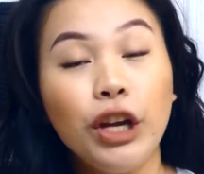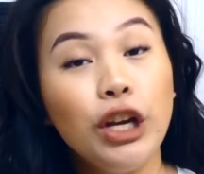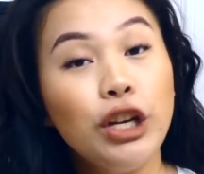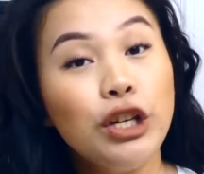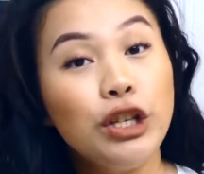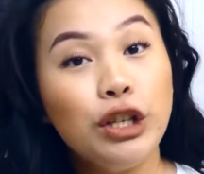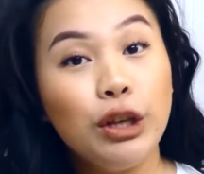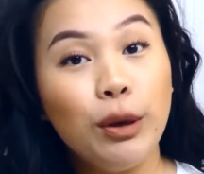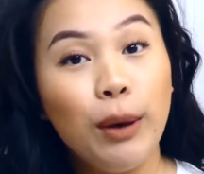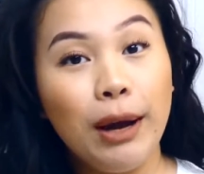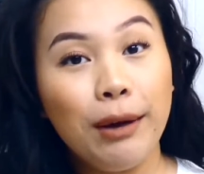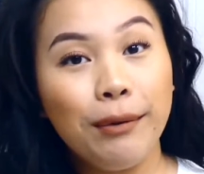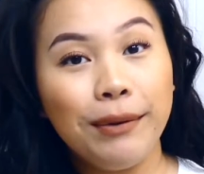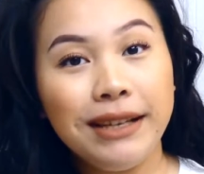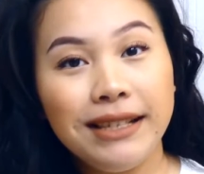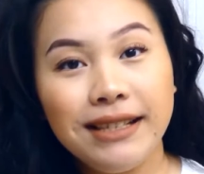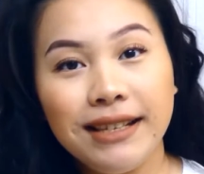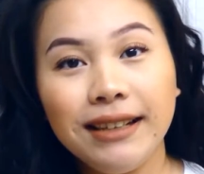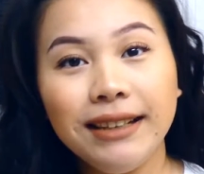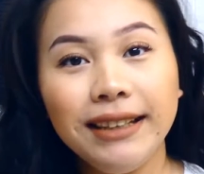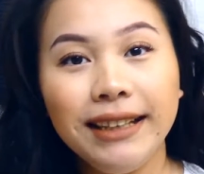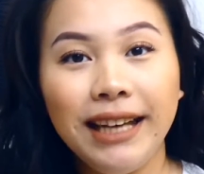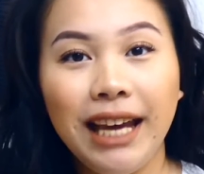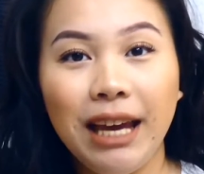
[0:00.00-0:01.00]
So I
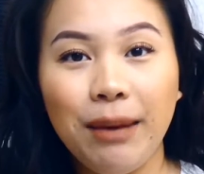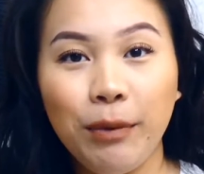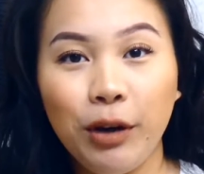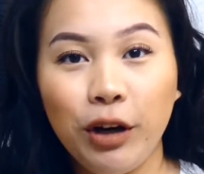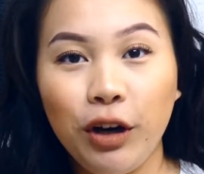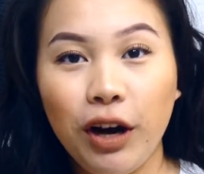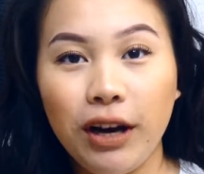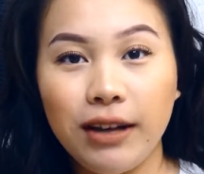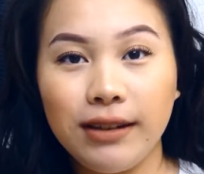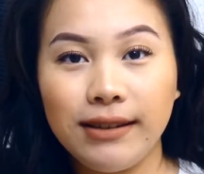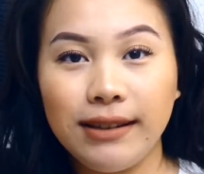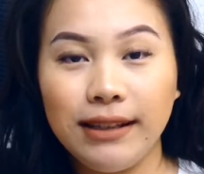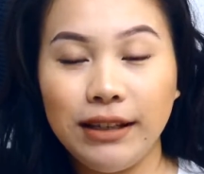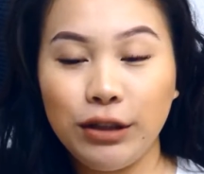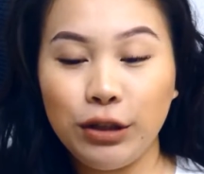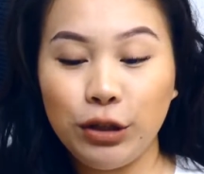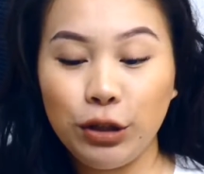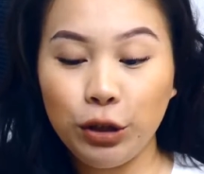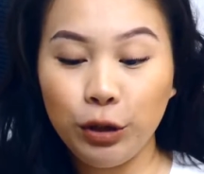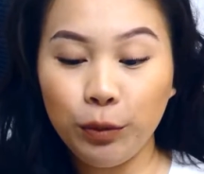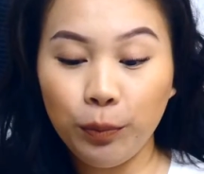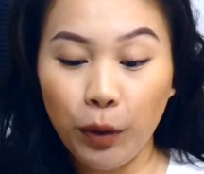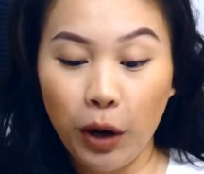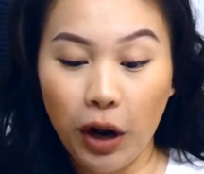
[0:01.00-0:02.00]
recently came across these
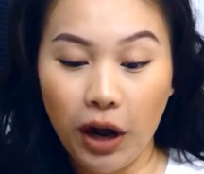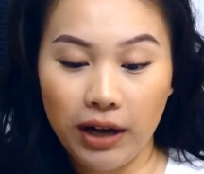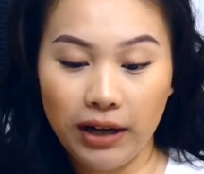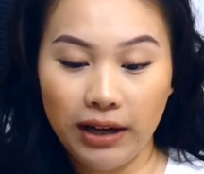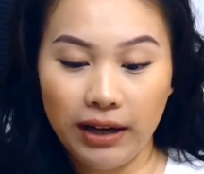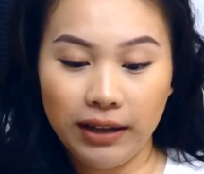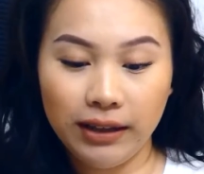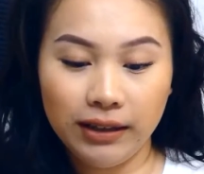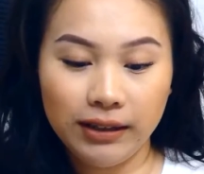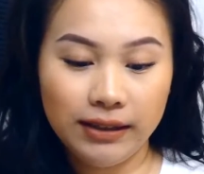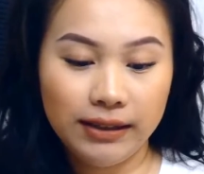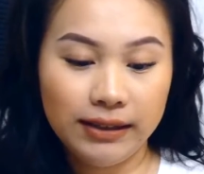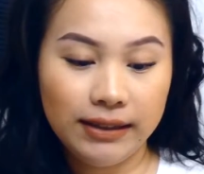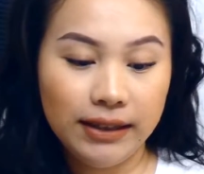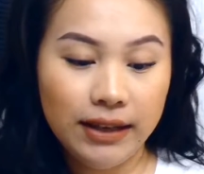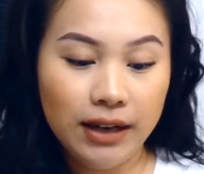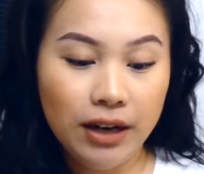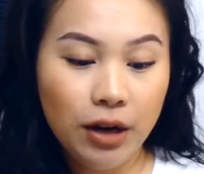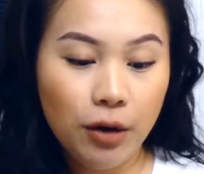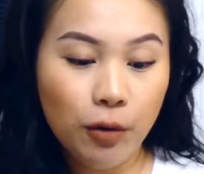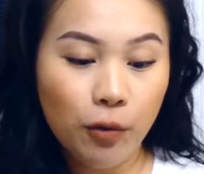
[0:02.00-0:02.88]
two products.